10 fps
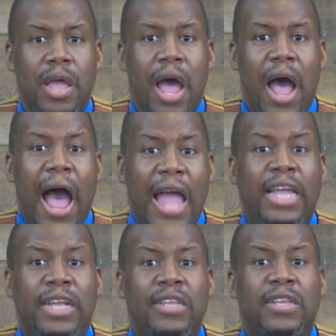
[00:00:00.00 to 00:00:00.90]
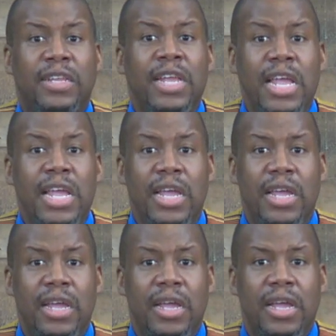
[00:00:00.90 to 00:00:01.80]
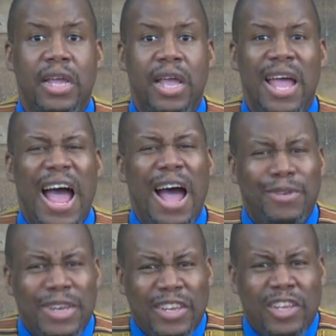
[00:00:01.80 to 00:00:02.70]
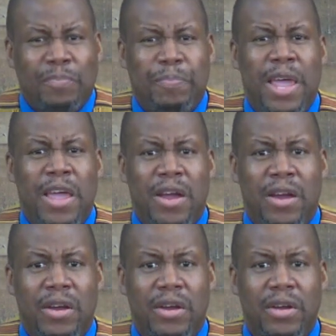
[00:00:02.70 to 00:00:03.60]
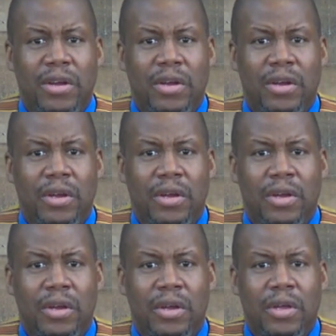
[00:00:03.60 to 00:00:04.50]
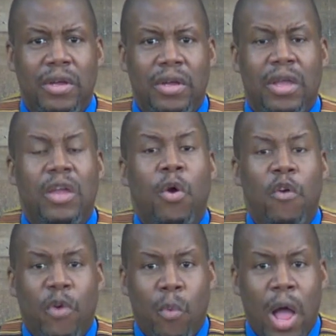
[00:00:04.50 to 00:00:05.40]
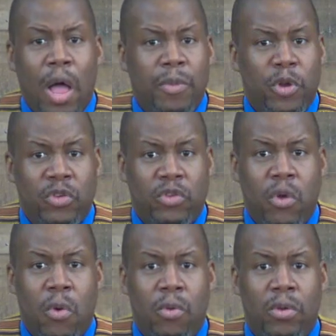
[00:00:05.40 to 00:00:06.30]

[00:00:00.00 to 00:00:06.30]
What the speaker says: I can see how despair can overwhelm your soul.